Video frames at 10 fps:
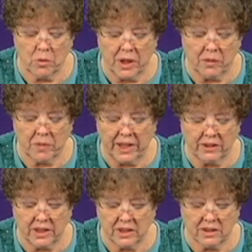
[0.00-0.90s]
the way
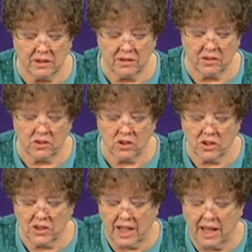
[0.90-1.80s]
around it
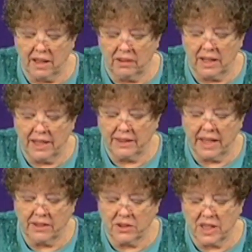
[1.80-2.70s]
just to outline
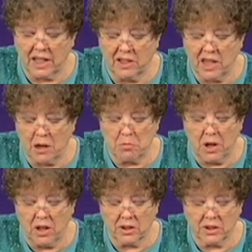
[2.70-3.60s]
the outside of that
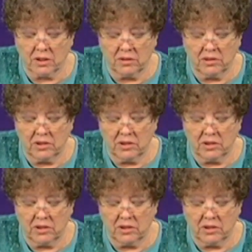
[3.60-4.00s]
box.